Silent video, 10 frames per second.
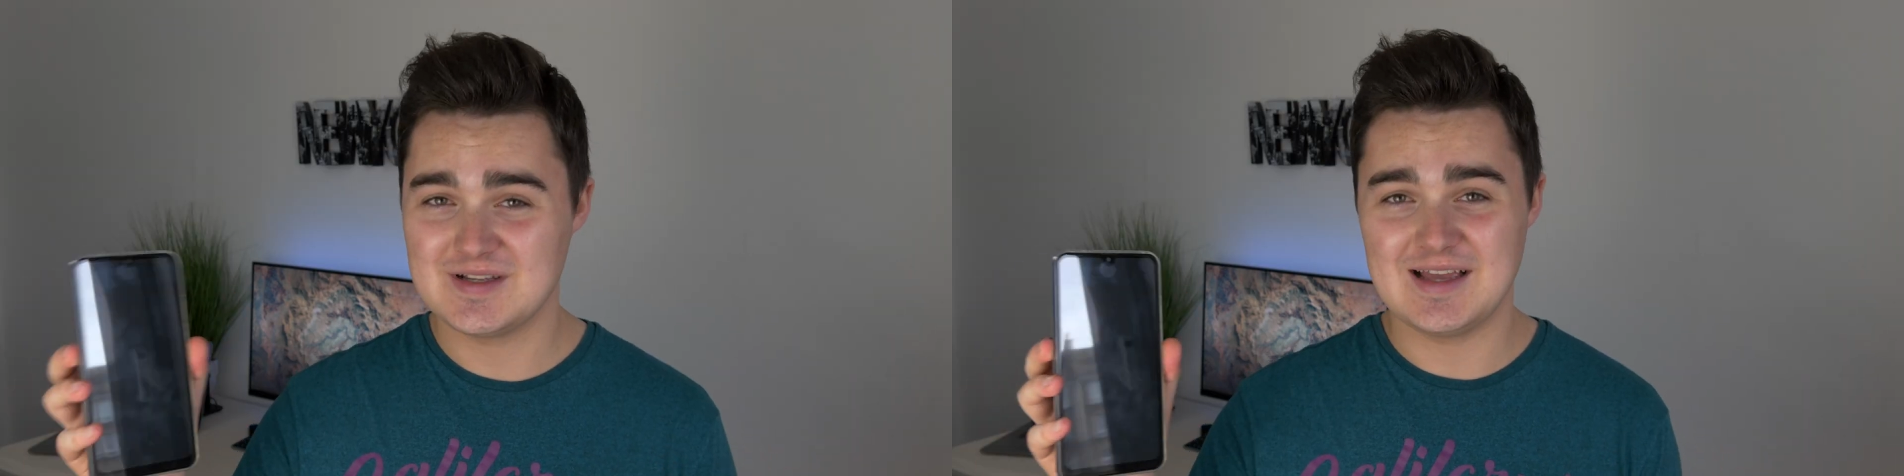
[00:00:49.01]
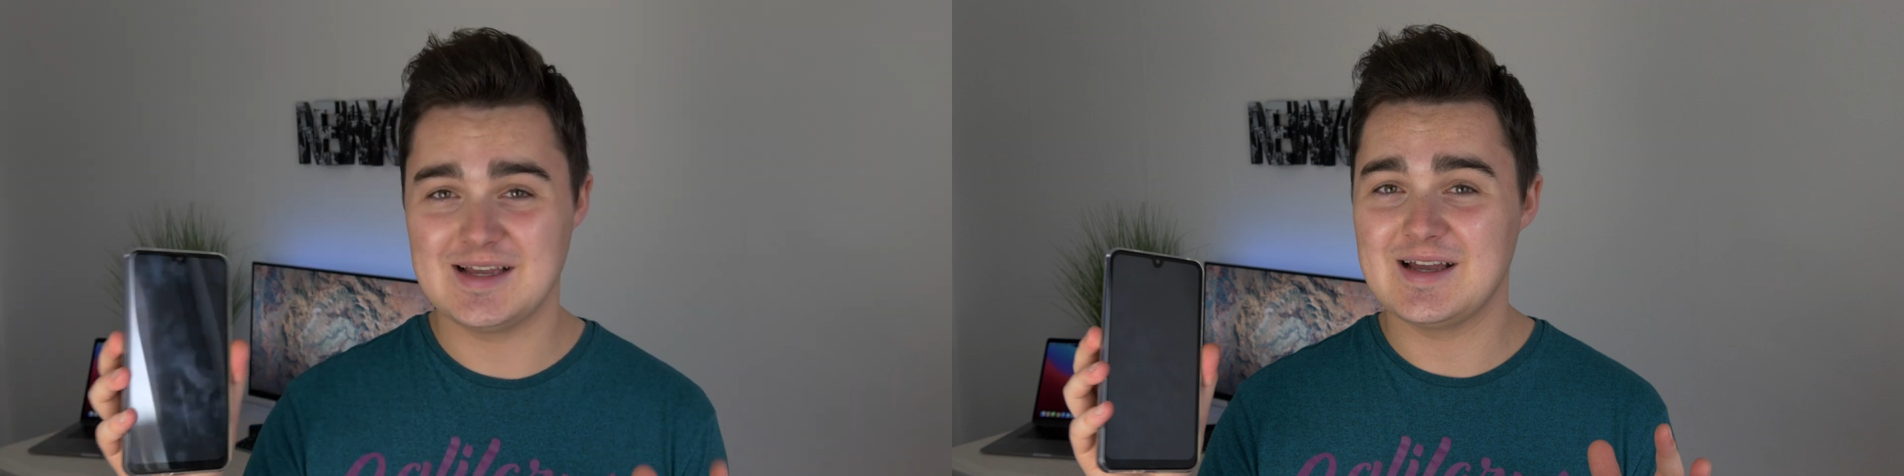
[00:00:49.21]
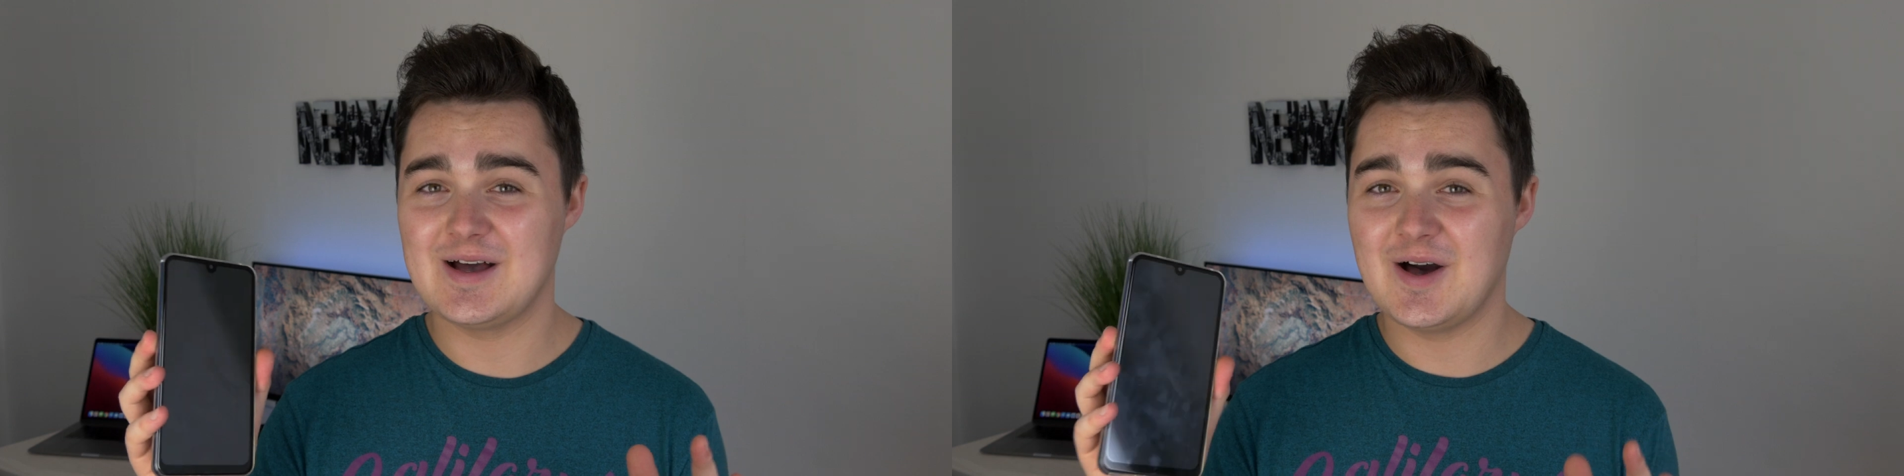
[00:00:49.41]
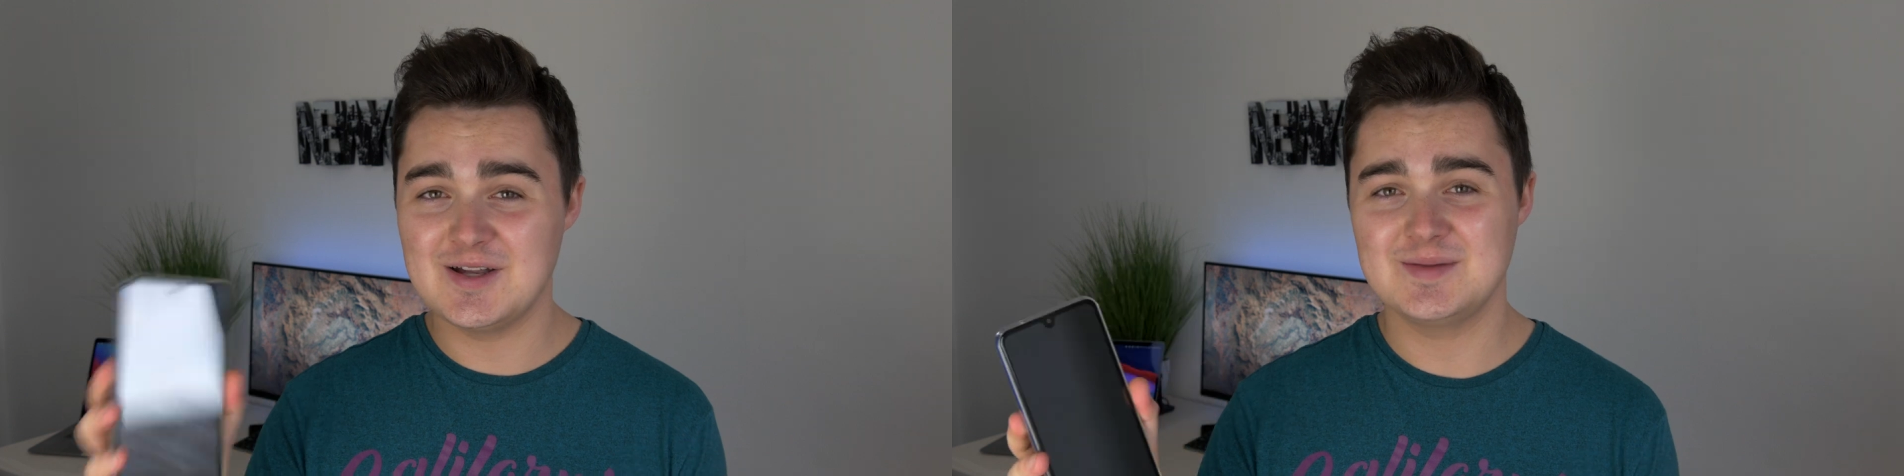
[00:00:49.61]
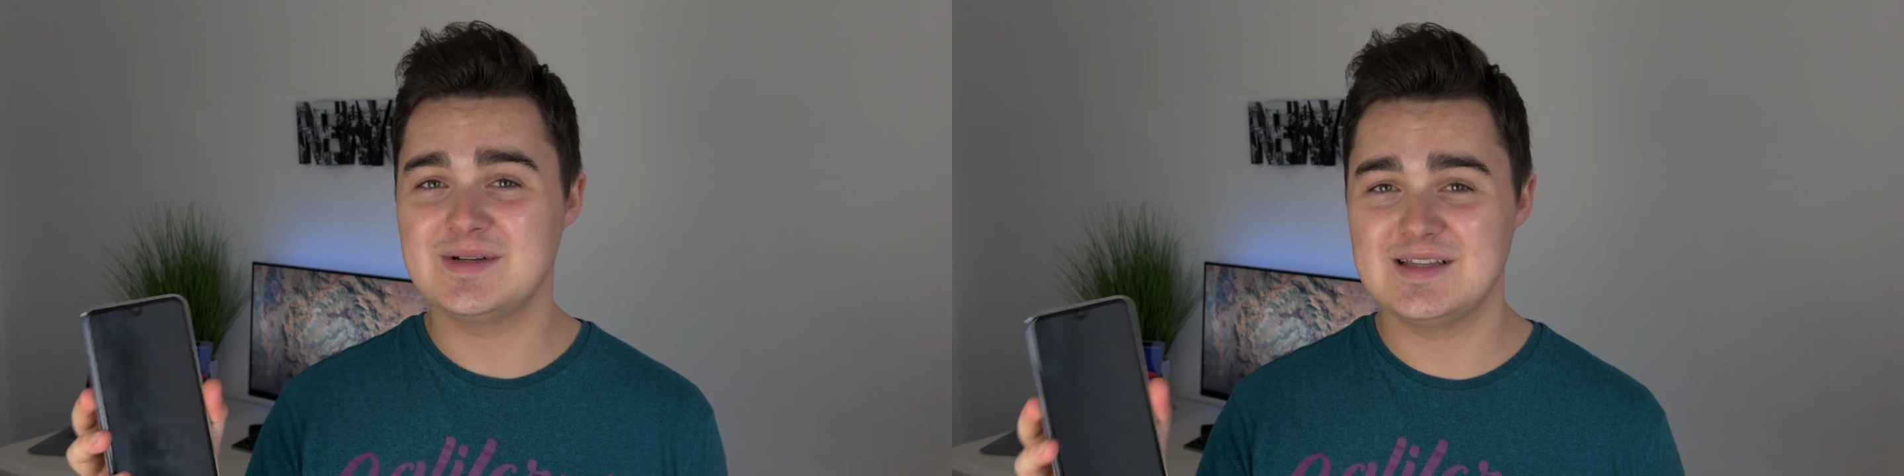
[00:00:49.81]
like
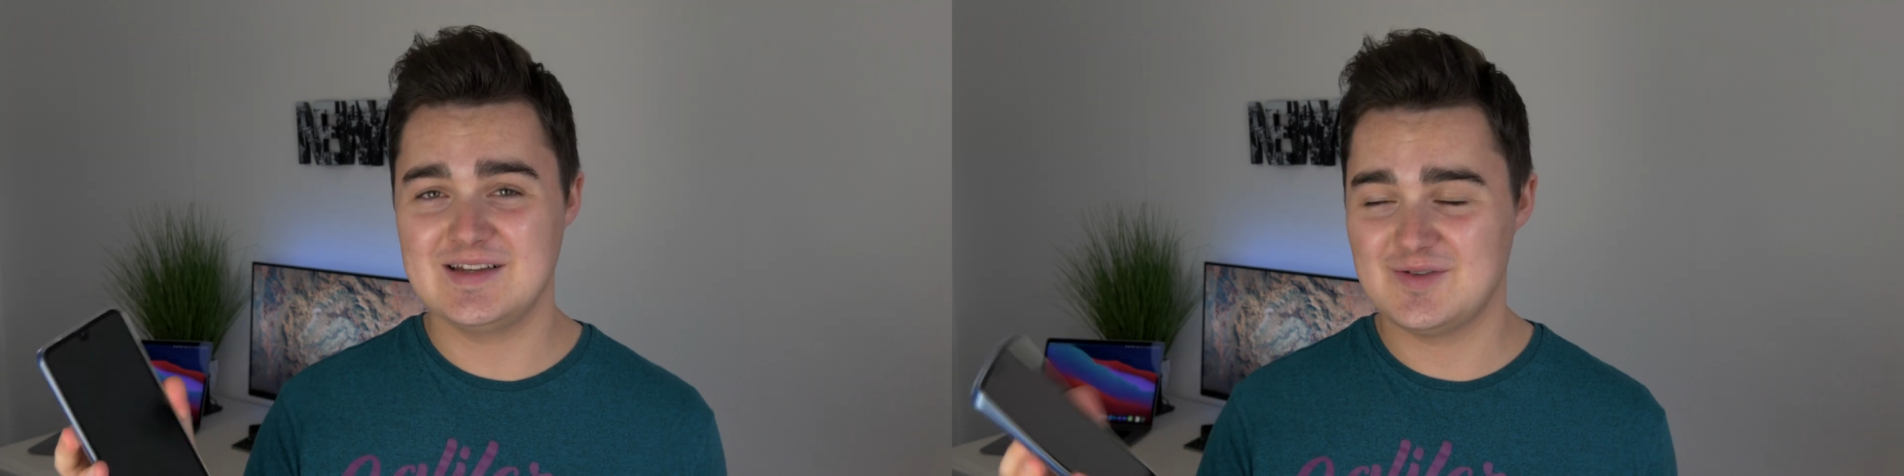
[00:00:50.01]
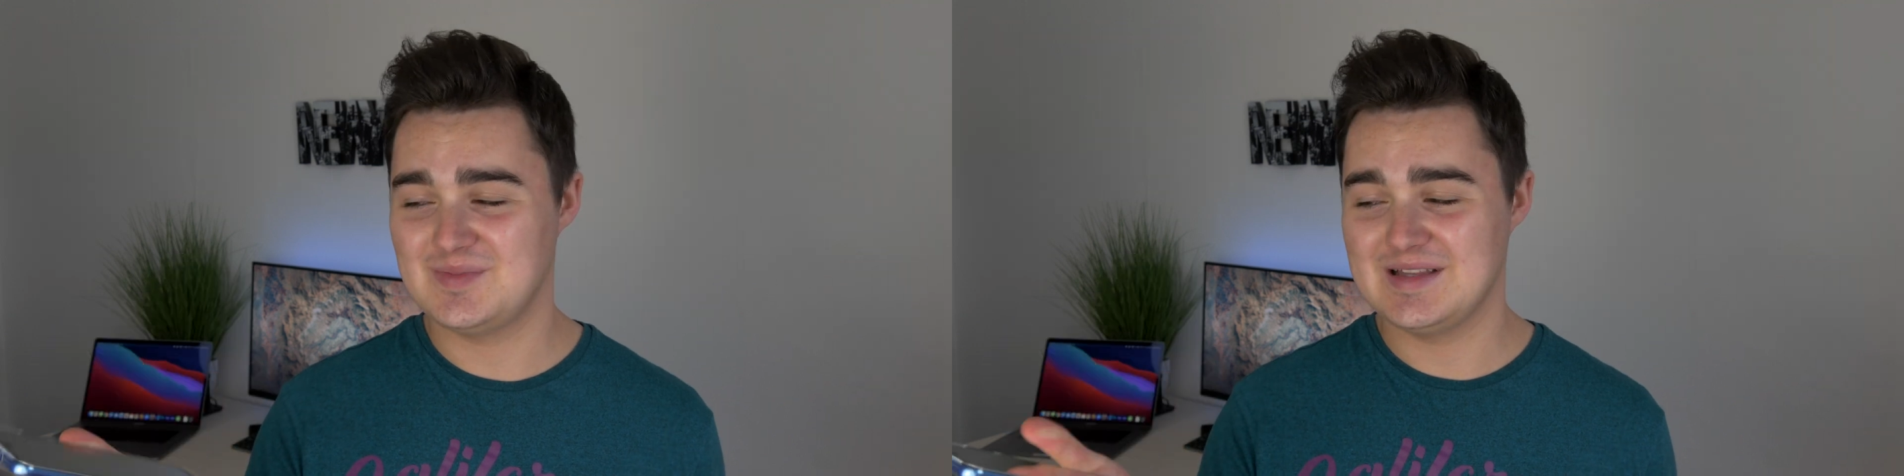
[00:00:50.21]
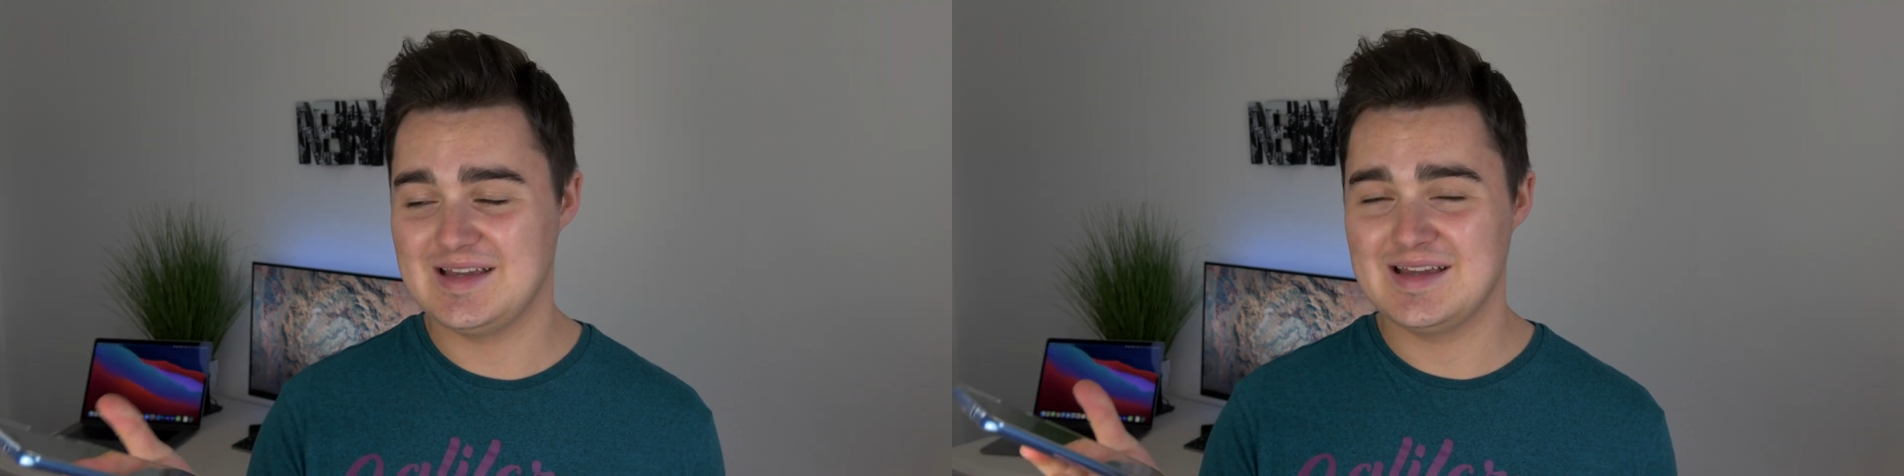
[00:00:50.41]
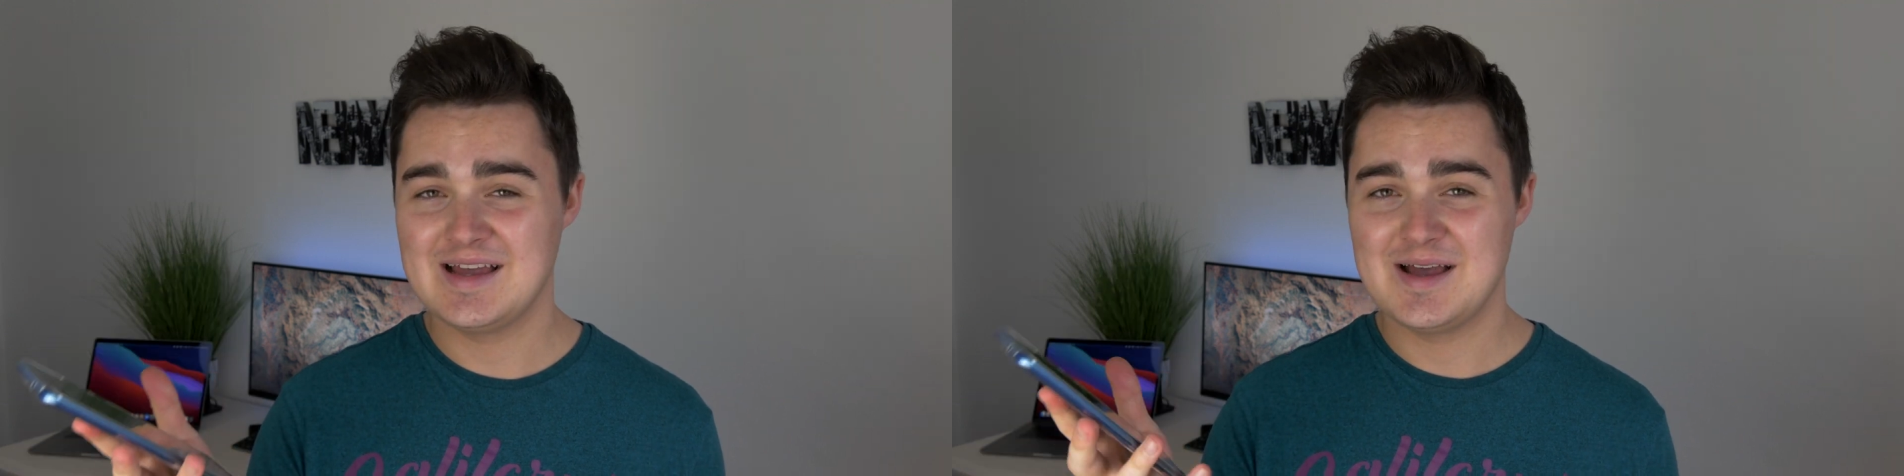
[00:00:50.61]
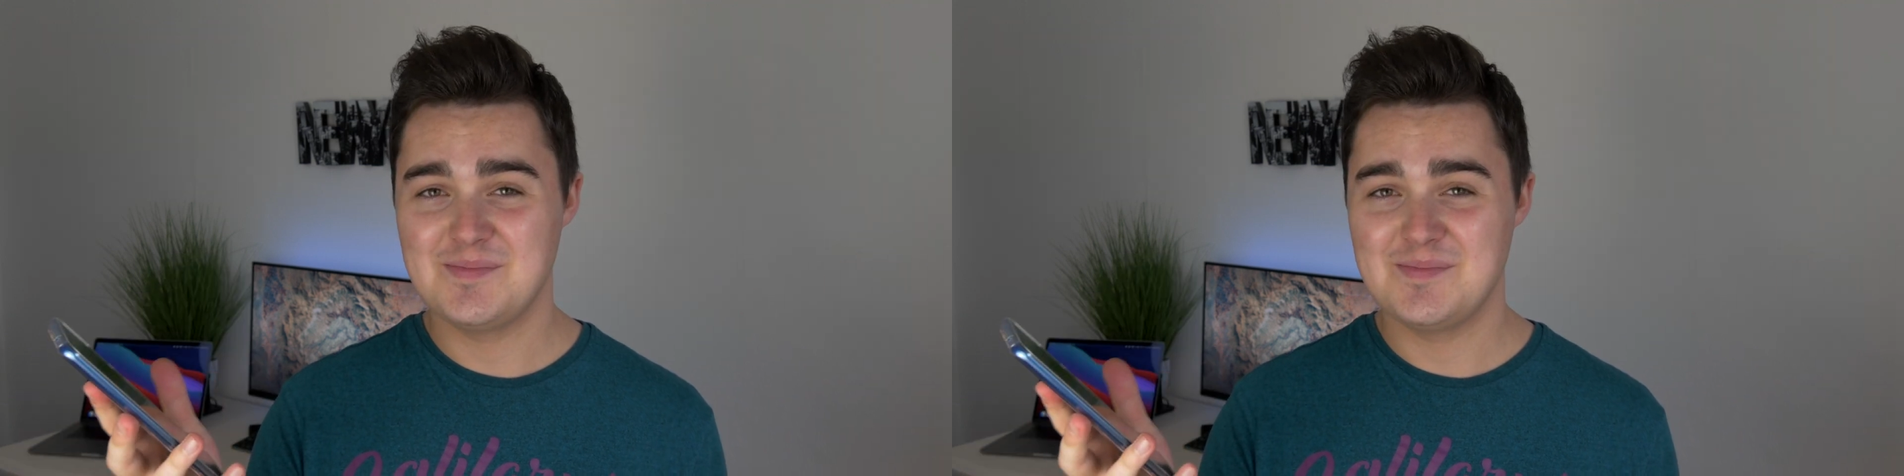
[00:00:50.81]
unbelievably